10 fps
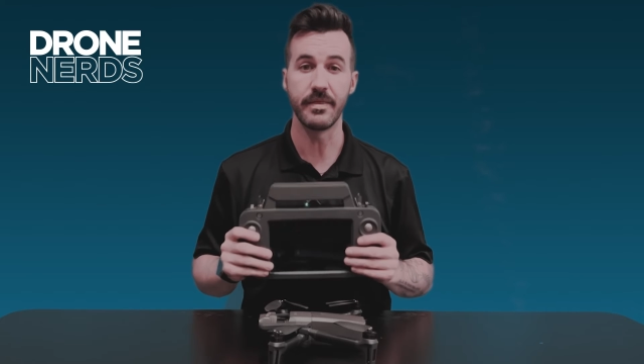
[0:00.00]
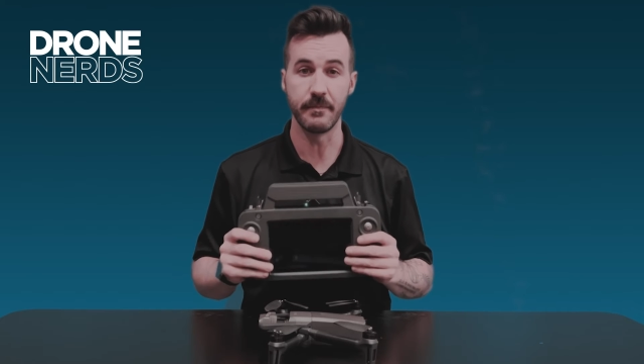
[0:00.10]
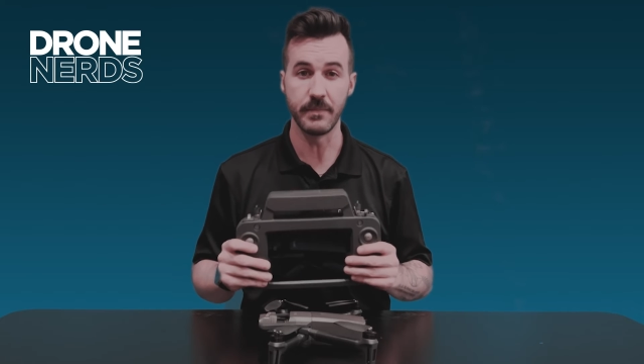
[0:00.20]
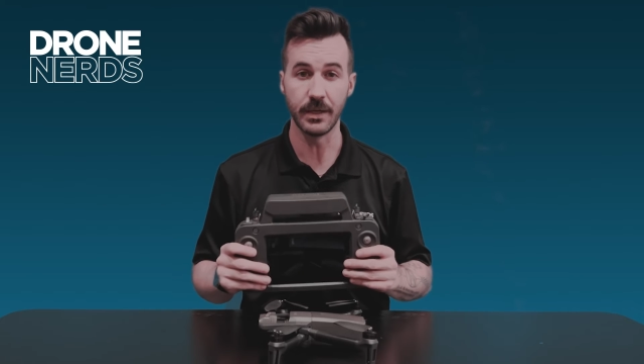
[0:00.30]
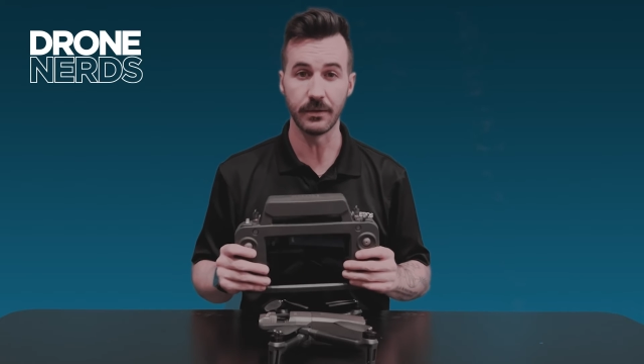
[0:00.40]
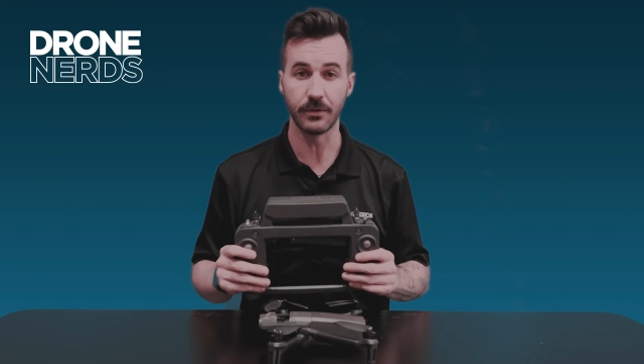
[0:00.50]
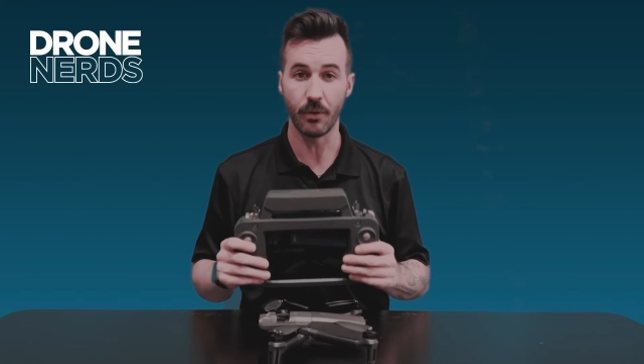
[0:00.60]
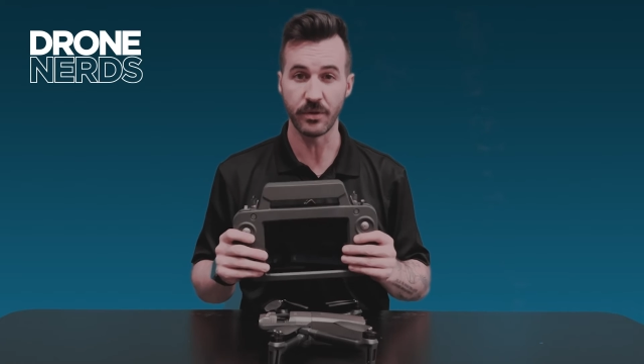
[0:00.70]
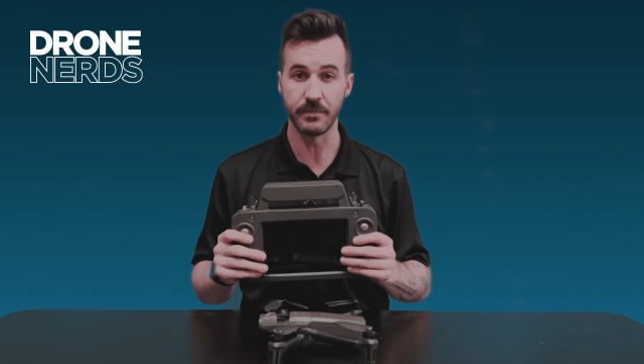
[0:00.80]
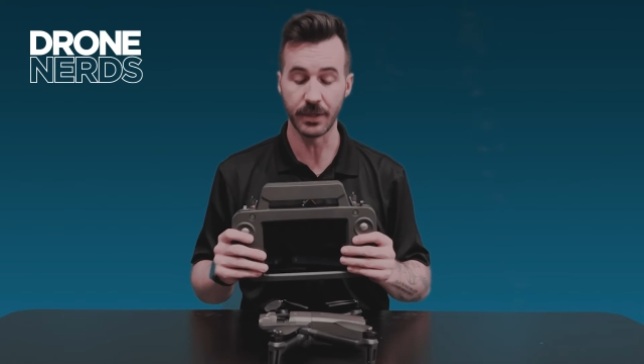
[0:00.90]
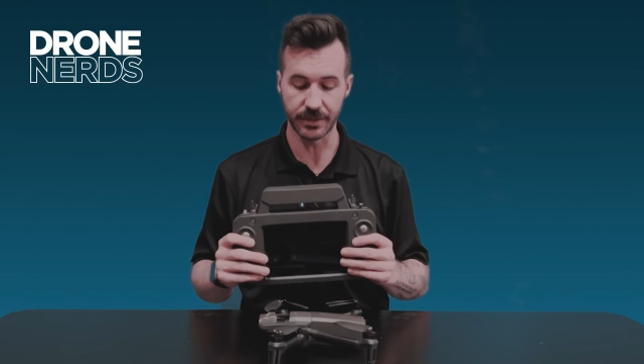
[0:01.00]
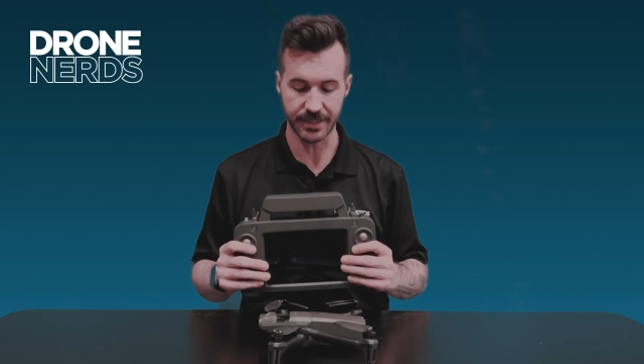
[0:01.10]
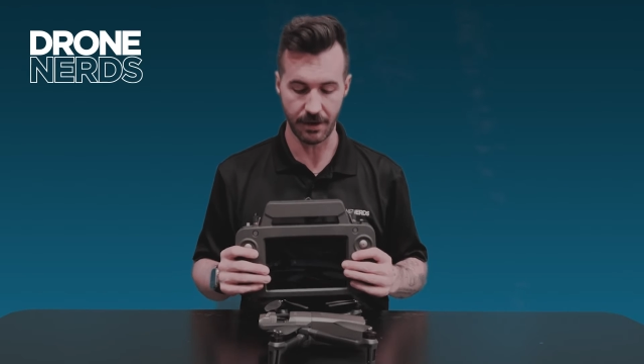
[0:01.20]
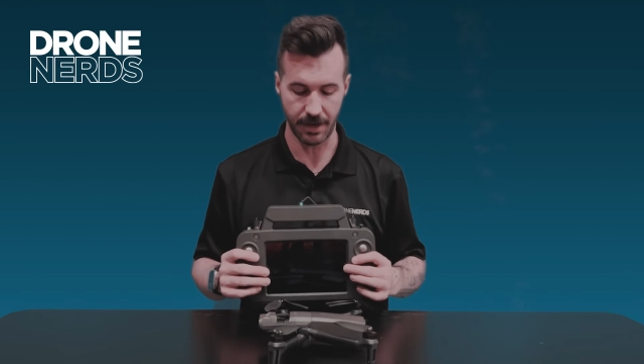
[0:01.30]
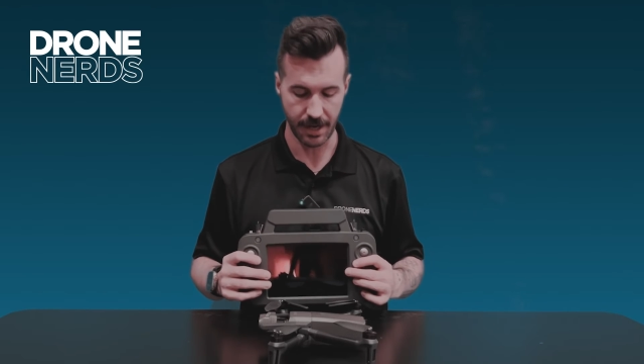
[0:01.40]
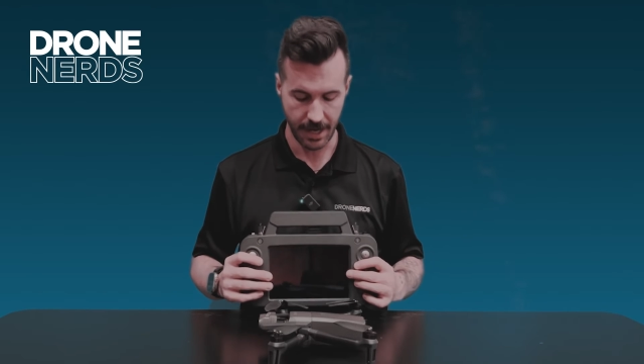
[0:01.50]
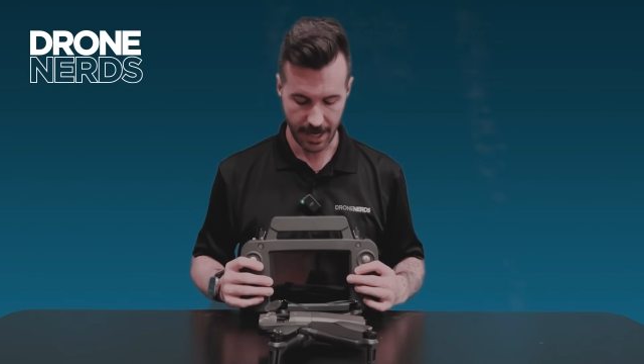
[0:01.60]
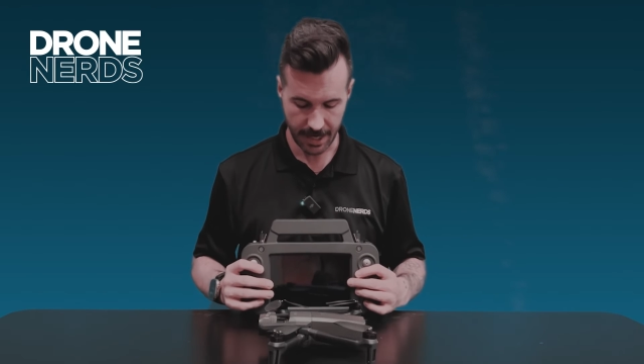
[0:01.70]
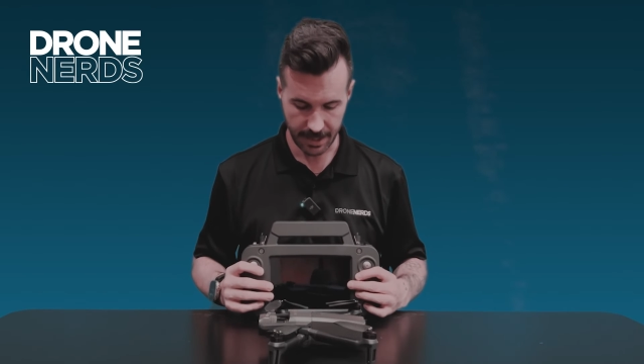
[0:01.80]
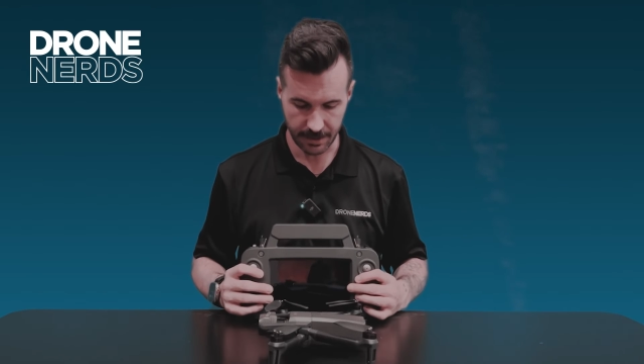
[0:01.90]
the mil or the military,
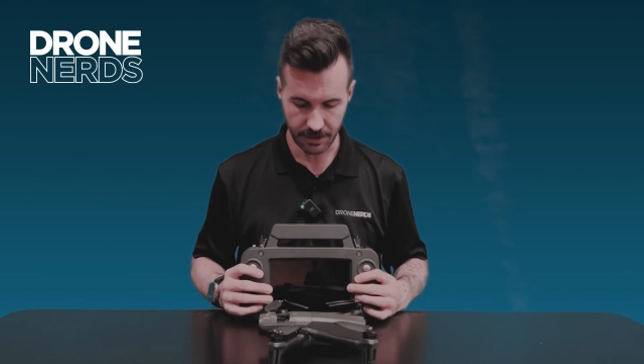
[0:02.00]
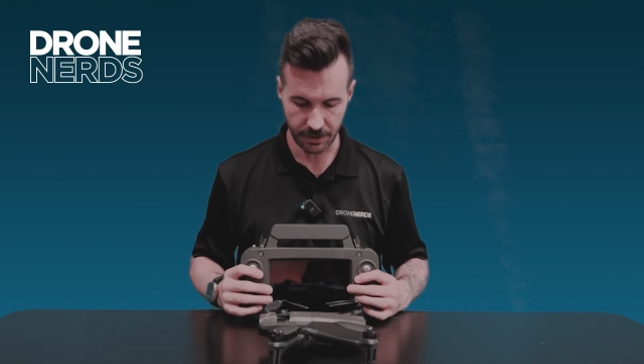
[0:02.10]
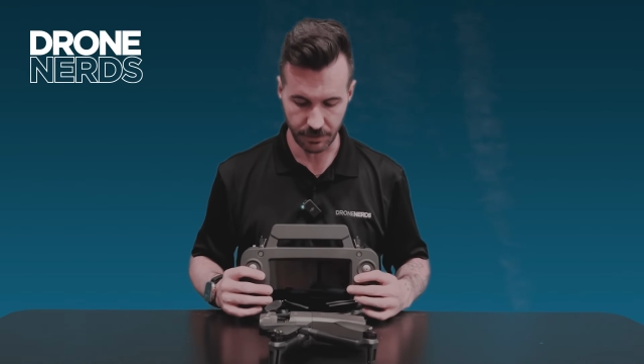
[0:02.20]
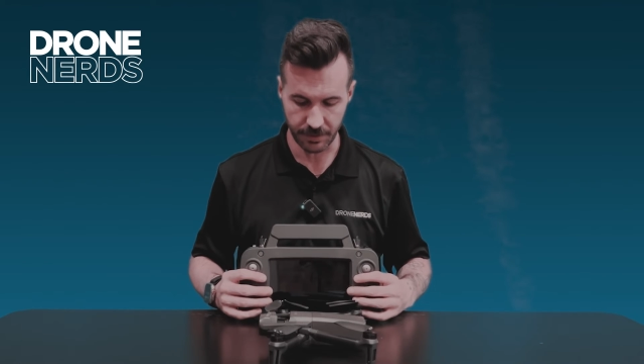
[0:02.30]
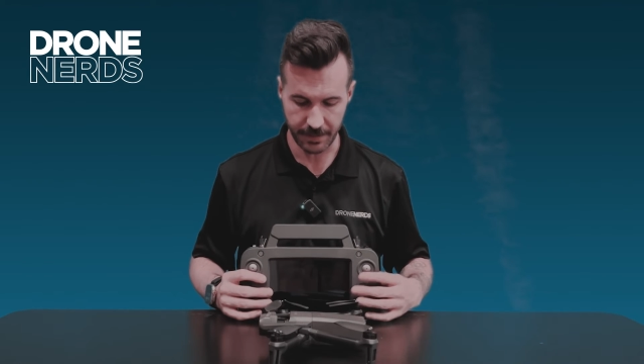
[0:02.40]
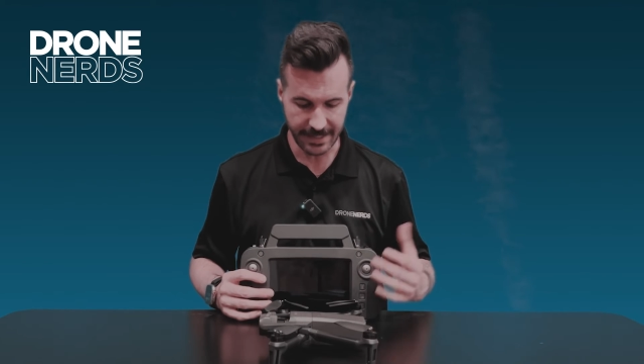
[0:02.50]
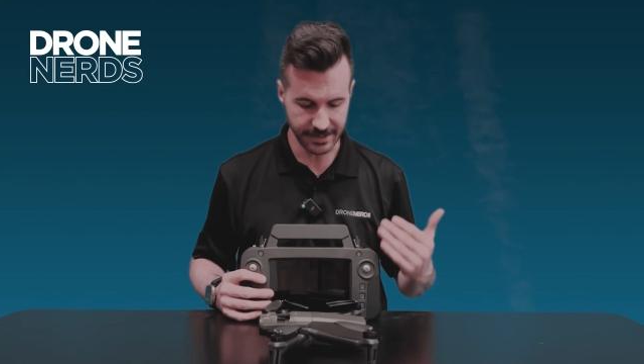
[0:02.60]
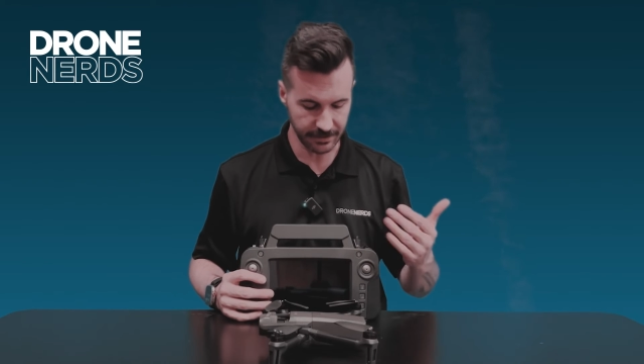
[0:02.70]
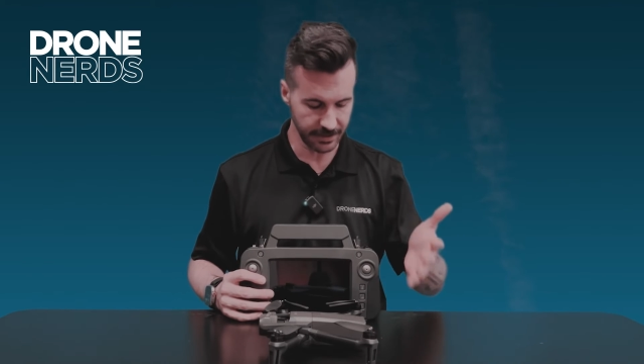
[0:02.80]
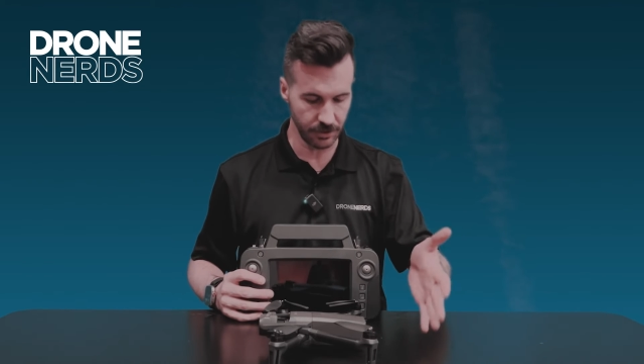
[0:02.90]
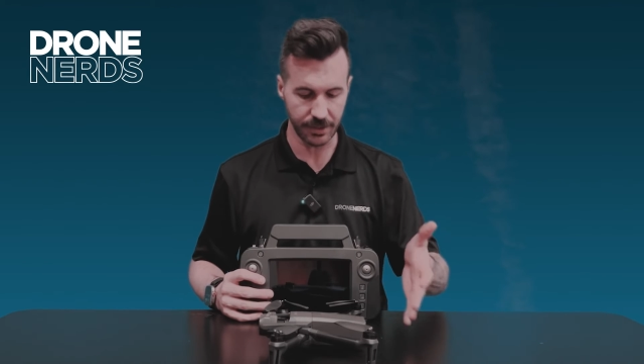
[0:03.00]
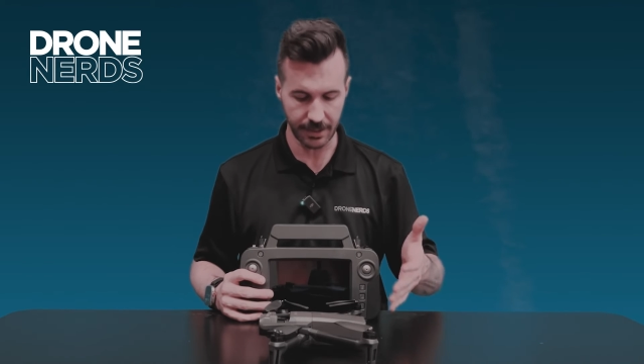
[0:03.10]
and you would basically